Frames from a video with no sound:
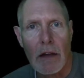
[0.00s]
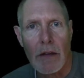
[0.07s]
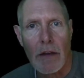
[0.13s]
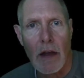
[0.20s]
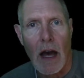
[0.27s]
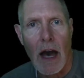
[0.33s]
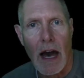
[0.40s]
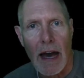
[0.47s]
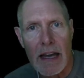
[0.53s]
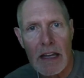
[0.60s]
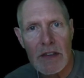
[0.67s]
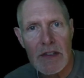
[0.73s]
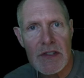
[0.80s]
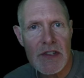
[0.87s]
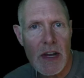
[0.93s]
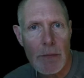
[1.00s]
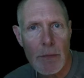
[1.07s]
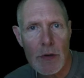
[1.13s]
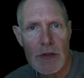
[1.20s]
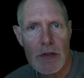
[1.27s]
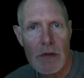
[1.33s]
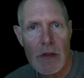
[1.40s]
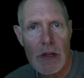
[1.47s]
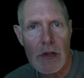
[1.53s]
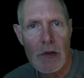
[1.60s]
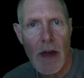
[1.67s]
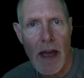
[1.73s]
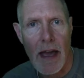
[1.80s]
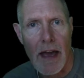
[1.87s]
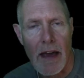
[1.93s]
highest temperature that you
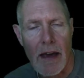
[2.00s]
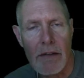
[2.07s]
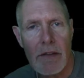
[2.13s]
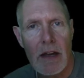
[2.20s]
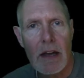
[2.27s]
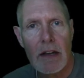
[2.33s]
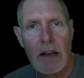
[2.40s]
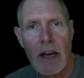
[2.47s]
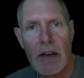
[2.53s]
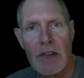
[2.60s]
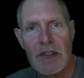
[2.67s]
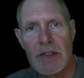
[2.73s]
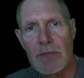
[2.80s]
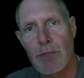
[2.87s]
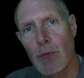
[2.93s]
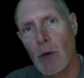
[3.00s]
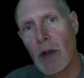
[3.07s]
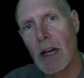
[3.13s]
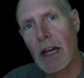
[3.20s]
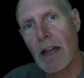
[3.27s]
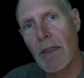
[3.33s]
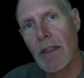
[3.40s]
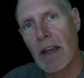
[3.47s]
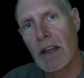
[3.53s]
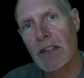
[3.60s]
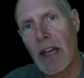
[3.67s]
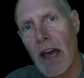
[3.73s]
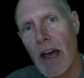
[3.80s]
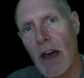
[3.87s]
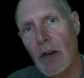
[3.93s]
have, kind of spread things
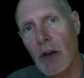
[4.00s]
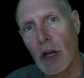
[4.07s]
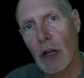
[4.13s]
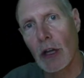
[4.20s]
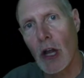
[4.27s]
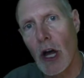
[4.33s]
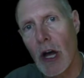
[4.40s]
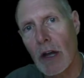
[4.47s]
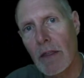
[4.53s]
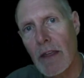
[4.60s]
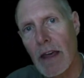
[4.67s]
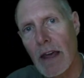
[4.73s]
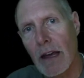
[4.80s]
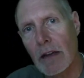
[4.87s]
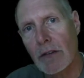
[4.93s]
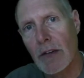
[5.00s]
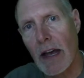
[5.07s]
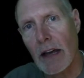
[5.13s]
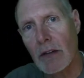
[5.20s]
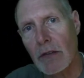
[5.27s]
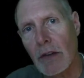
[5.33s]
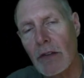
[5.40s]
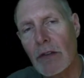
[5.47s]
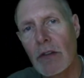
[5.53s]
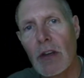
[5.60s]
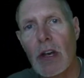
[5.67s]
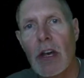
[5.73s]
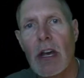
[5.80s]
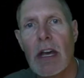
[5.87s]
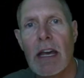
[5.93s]
out along the x-axis,
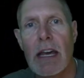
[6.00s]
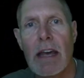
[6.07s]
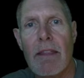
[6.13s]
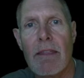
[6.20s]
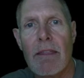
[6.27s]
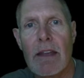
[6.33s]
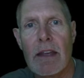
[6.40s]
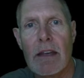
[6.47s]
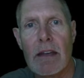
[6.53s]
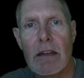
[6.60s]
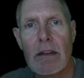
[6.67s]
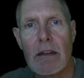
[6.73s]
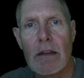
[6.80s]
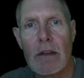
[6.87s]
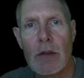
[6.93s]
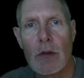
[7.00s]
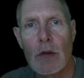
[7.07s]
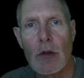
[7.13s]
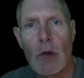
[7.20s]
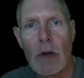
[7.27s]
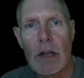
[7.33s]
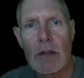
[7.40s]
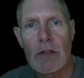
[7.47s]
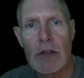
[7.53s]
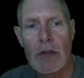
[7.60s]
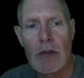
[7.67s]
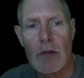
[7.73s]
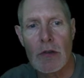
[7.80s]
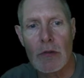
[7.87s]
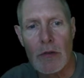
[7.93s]
and then you're going
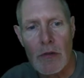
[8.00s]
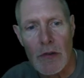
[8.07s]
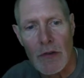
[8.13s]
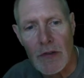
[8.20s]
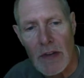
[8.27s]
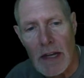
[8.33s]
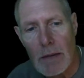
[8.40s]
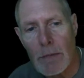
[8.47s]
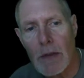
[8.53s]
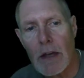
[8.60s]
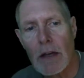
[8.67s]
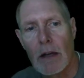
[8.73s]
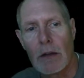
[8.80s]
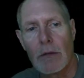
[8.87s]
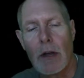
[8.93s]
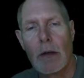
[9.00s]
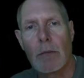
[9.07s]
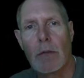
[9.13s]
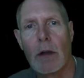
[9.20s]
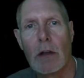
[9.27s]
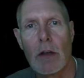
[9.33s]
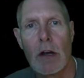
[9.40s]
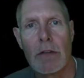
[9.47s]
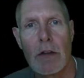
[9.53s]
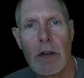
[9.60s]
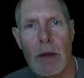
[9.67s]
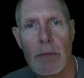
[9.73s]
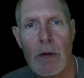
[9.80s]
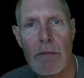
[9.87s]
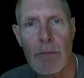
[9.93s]
to do the same thing along the
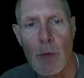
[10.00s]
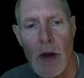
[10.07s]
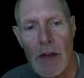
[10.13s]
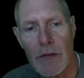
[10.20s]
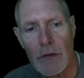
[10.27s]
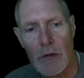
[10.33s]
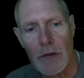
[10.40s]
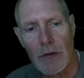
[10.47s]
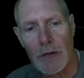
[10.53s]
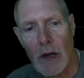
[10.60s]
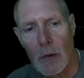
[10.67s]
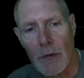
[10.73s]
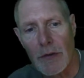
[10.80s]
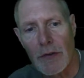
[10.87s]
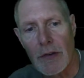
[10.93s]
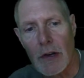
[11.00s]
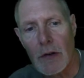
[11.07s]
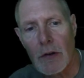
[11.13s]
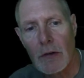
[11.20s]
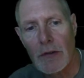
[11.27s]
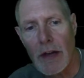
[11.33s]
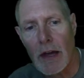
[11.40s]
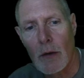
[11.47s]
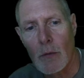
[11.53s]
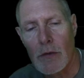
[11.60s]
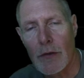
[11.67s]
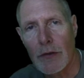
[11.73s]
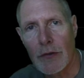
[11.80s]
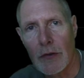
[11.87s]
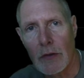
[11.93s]
number of breaths. So you start with 0 down where
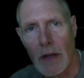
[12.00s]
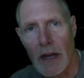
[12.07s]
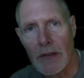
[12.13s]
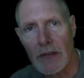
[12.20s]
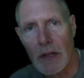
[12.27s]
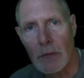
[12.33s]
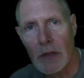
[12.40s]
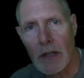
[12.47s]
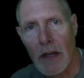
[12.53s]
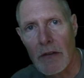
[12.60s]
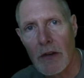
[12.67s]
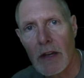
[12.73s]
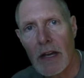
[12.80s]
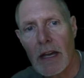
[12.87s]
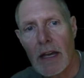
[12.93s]
those two lines come together.